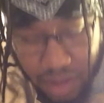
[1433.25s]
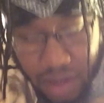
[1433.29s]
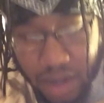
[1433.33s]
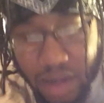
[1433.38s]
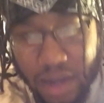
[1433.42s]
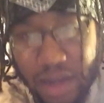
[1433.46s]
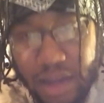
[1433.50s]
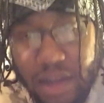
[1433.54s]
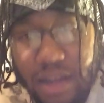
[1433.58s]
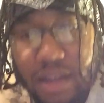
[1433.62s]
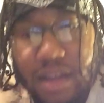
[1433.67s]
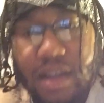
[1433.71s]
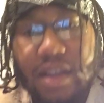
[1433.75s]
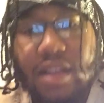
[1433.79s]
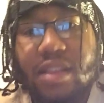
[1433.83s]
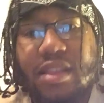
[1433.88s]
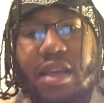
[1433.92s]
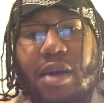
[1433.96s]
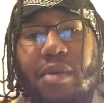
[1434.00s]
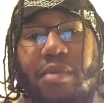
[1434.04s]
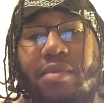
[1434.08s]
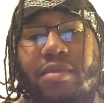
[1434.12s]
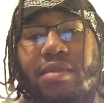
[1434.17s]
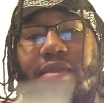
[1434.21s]
All right,
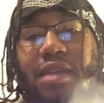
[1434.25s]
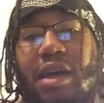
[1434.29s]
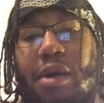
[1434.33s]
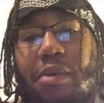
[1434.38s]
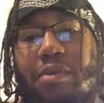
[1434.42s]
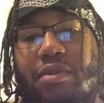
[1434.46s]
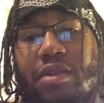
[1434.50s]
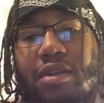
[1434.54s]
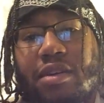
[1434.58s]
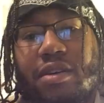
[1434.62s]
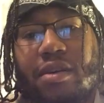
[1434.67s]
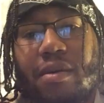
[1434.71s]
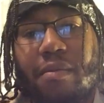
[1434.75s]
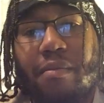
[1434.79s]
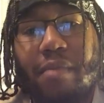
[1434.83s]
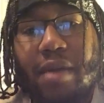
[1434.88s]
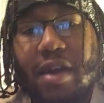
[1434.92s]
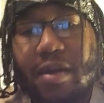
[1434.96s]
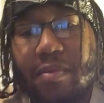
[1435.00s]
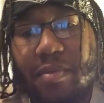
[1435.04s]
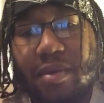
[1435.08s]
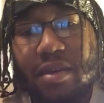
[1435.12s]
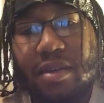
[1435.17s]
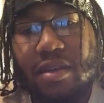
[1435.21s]
that was a
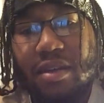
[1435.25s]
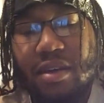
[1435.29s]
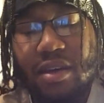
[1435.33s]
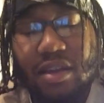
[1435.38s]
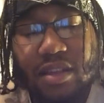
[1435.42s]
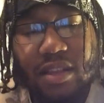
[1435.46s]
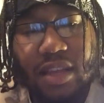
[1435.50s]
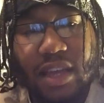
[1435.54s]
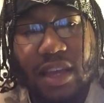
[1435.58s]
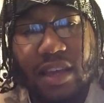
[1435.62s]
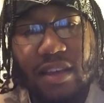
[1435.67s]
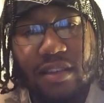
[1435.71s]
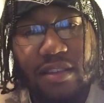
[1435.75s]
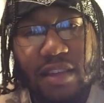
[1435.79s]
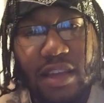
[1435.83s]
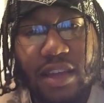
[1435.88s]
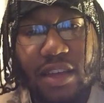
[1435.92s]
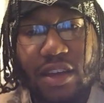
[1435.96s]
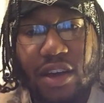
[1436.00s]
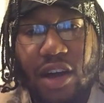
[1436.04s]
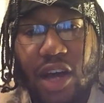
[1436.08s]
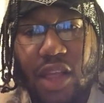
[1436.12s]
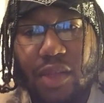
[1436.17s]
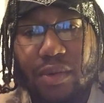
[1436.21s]
commandment that He
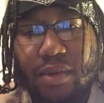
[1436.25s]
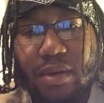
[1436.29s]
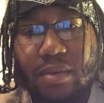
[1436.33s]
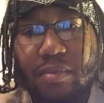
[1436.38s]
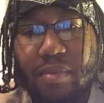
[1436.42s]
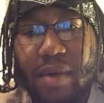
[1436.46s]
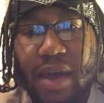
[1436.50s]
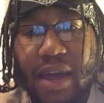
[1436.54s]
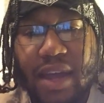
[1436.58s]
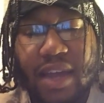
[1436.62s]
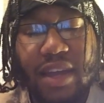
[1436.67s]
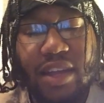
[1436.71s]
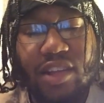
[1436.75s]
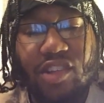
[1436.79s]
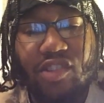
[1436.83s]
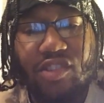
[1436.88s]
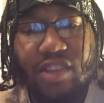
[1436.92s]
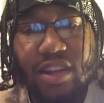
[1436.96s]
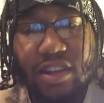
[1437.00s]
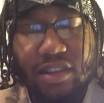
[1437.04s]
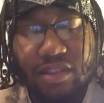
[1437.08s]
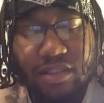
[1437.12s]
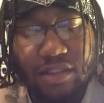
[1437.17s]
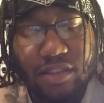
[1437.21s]
said all the way back in
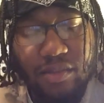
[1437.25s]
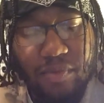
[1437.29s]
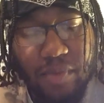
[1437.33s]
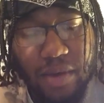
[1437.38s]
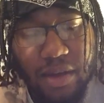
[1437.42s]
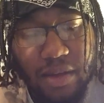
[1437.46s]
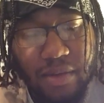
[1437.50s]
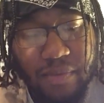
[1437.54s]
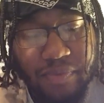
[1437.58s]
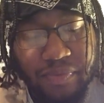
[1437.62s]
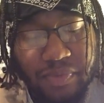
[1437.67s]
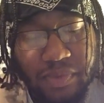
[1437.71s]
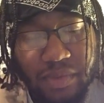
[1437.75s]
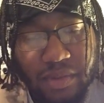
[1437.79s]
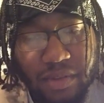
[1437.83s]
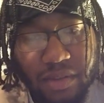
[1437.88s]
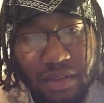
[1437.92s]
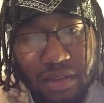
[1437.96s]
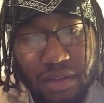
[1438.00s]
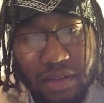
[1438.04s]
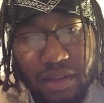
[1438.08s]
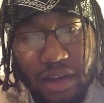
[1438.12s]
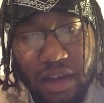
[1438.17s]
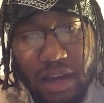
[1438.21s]
Genesis, man.
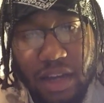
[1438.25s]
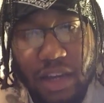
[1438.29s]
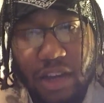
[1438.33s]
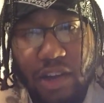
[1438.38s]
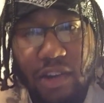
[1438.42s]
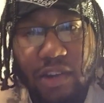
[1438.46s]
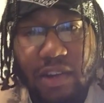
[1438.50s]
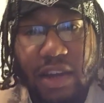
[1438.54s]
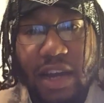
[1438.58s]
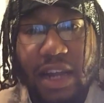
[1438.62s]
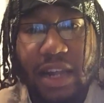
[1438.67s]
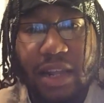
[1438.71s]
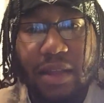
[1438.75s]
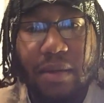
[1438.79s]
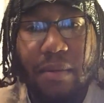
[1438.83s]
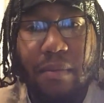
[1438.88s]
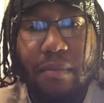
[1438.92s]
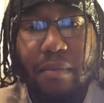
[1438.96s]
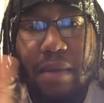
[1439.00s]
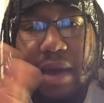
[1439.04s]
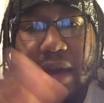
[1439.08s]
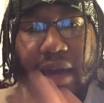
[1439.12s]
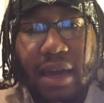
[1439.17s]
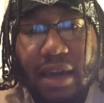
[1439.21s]
All right, He created a
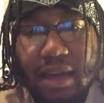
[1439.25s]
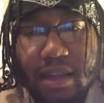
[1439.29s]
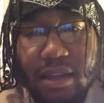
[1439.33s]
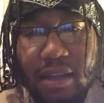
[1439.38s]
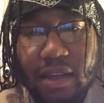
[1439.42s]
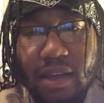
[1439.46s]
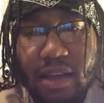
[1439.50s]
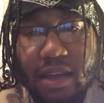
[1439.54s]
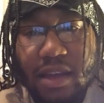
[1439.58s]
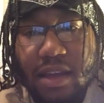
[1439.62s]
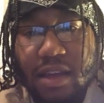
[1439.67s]
man